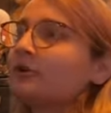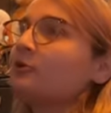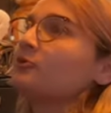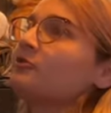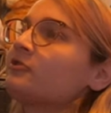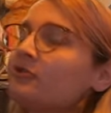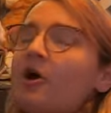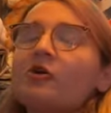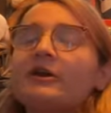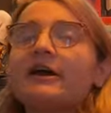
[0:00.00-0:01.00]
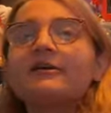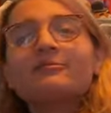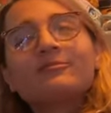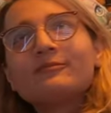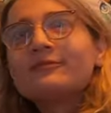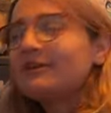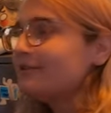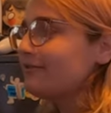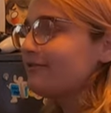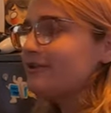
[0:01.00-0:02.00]
Oh, sorry, I
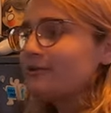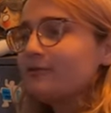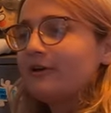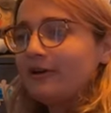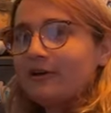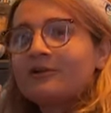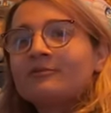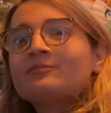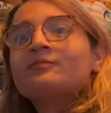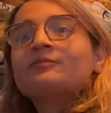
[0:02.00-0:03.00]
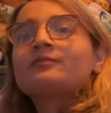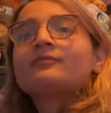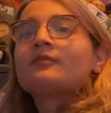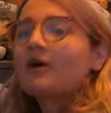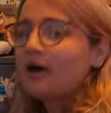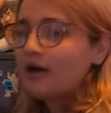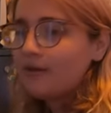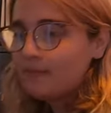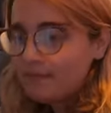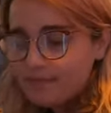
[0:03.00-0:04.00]
didn't see you there.
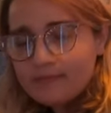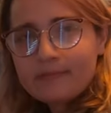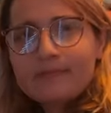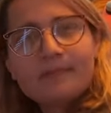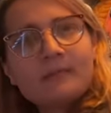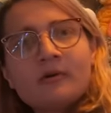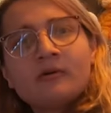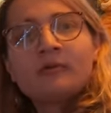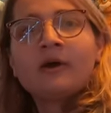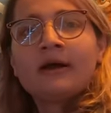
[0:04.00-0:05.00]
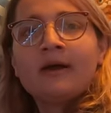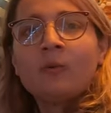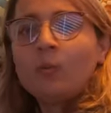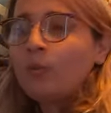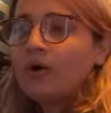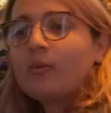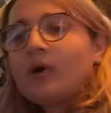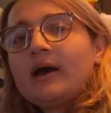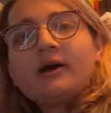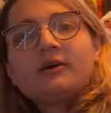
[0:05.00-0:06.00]

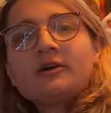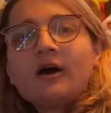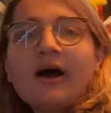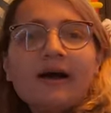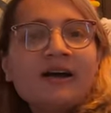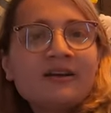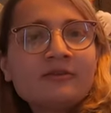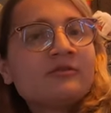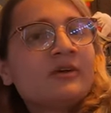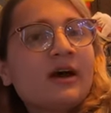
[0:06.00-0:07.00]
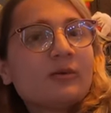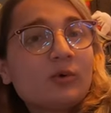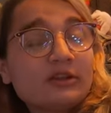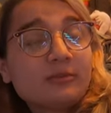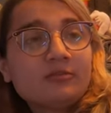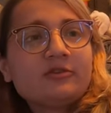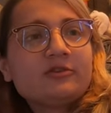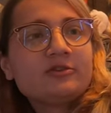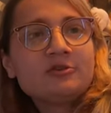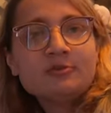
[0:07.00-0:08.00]
Welcome
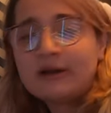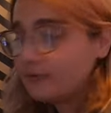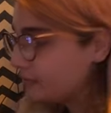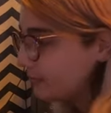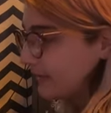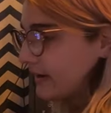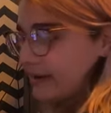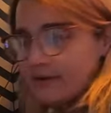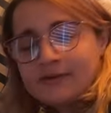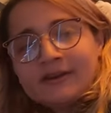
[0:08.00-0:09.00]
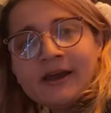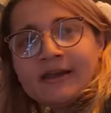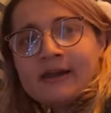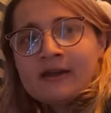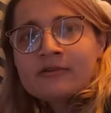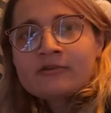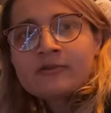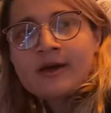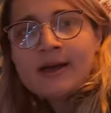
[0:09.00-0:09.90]
to my room, I guess.